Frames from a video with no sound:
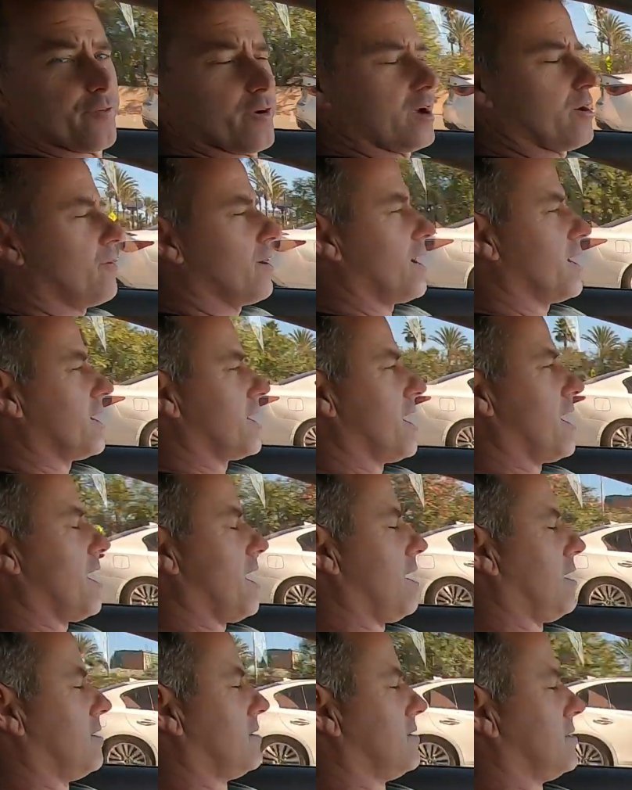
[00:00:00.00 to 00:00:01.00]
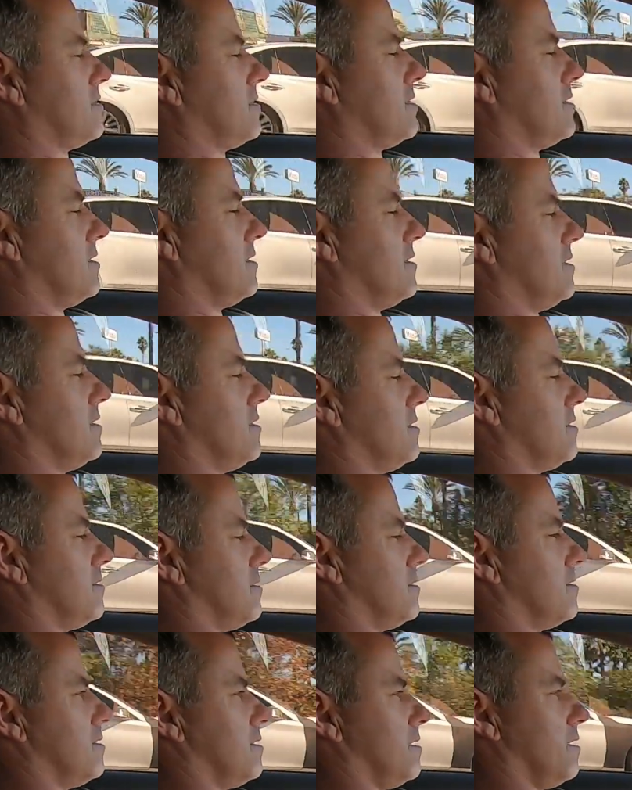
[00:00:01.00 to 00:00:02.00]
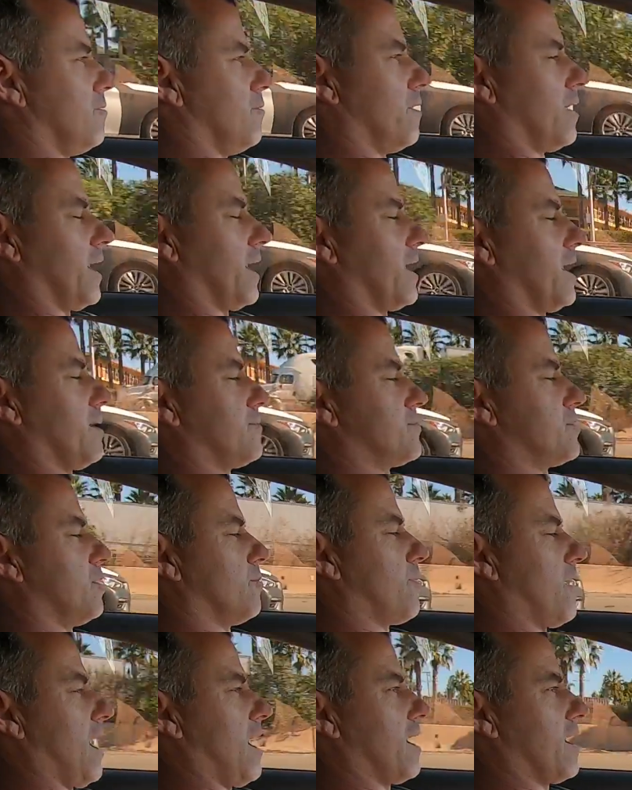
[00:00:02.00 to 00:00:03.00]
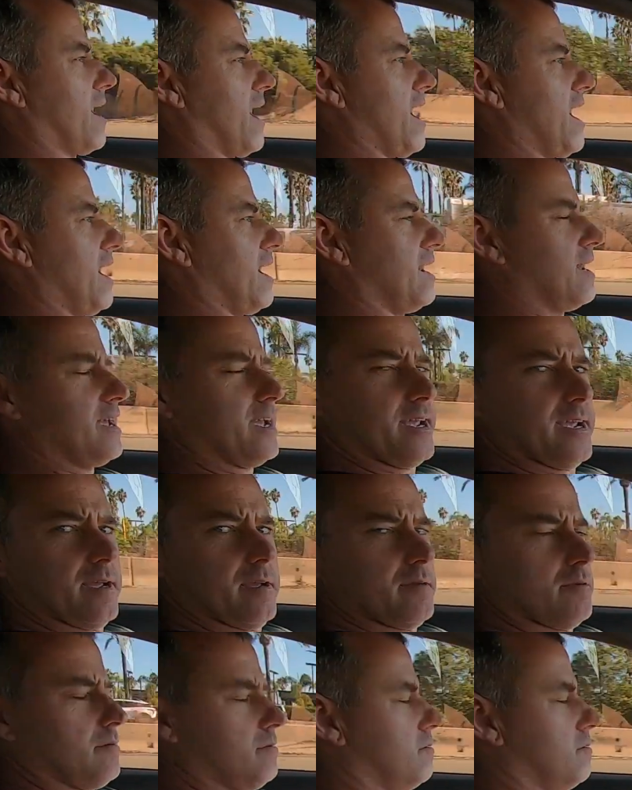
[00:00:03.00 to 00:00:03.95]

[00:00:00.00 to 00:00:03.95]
the freeway now. When I get up to about 80,